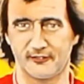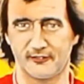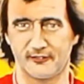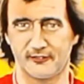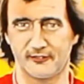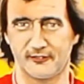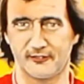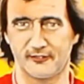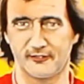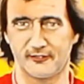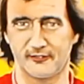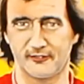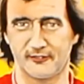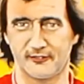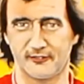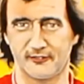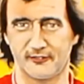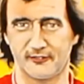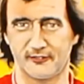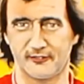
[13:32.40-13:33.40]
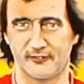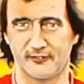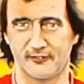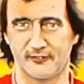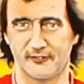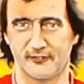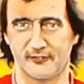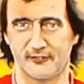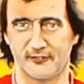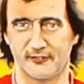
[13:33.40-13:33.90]

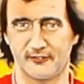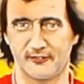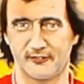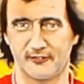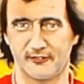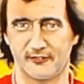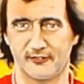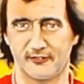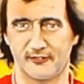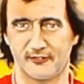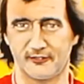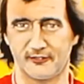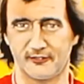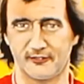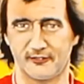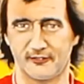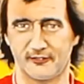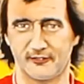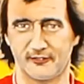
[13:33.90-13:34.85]
(not speaking)